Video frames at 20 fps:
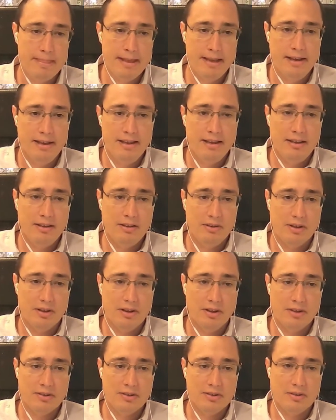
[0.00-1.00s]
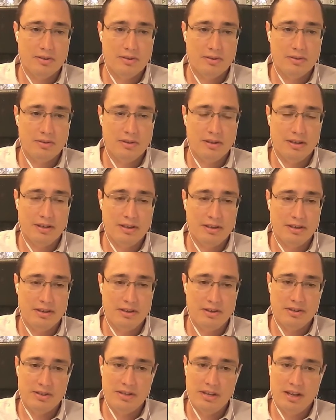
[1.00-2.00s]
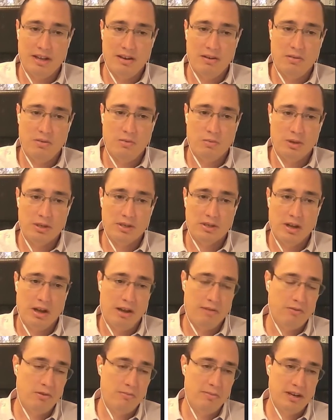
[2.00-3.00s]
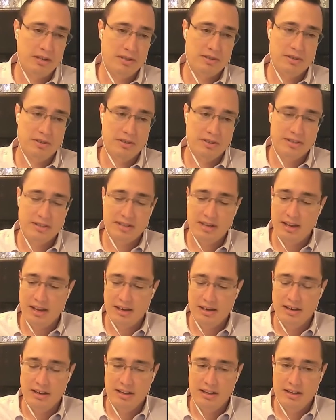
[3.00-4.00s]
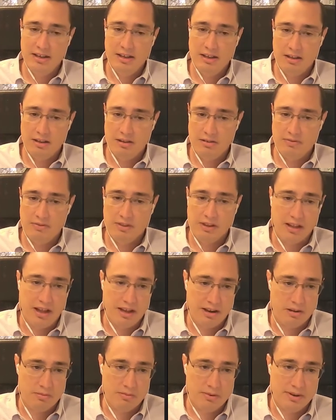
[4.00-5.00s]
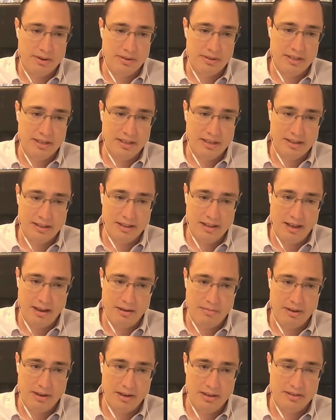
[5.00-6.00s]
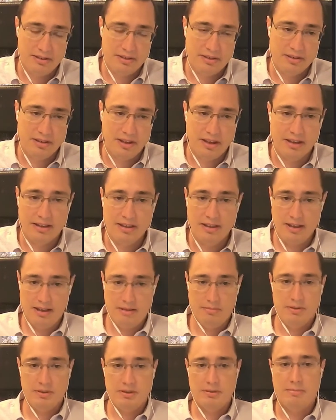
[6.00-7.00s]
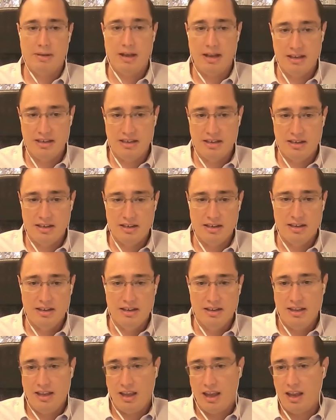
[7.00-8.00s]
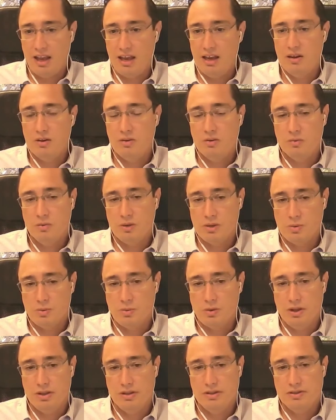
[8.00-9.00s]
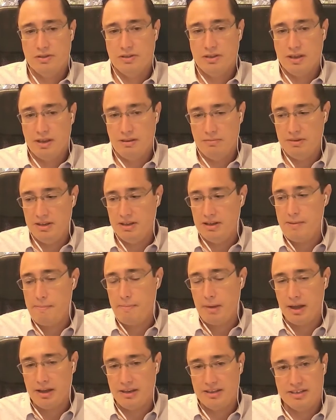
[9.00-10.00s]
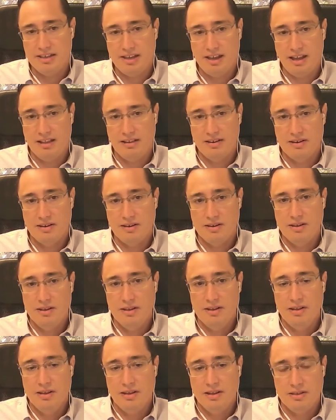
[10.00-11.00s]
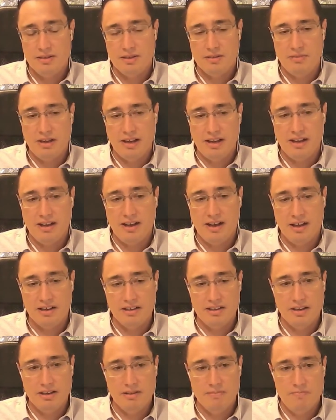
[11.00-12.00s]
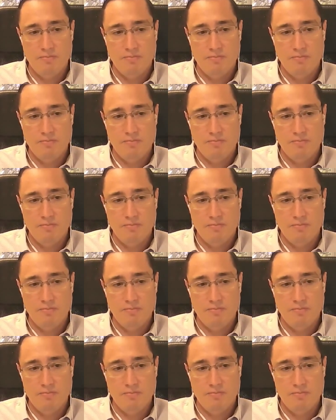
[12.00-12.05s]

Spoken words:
You can also understand which conformational state of the glycoprotein the antibodies are likely able to bind in, and which ones can be combined together to make a cocktail.